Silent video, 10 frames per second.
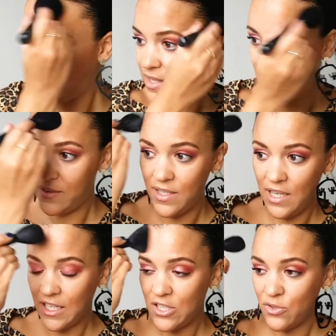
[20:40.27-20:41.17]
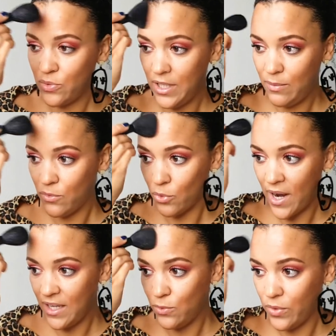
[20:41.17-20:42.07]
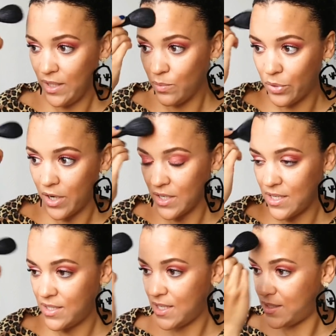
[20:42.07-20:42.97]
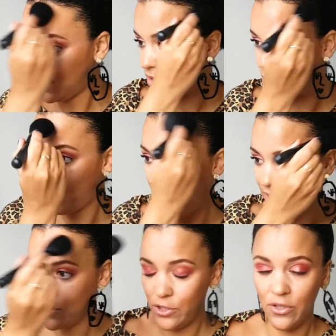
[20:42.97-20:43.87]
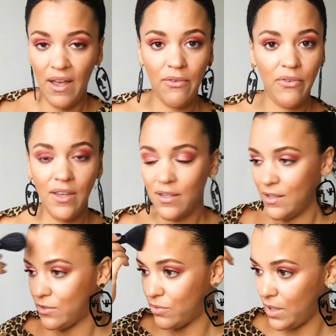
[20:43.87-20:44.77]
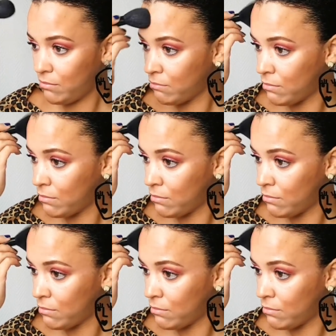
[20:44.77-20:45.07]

then the extreme right-wing party says then go back to your effing country.